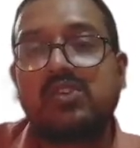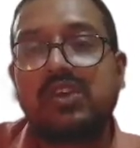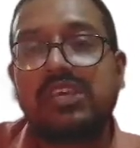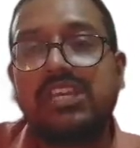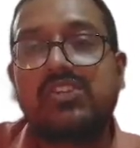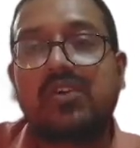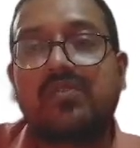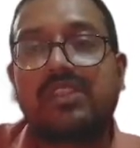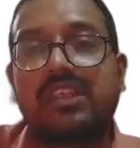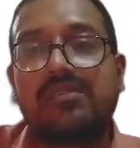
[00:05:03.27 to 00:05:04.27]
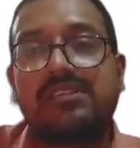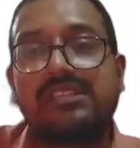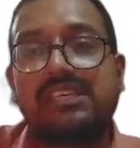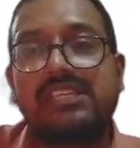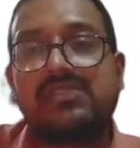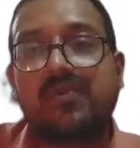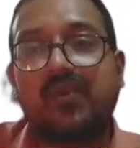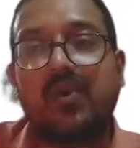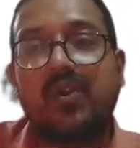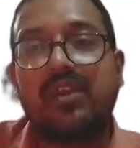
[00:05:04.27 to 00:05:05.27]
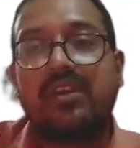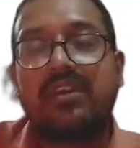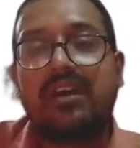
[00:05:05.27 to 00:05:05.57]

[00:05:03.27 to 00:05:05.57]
So each of these four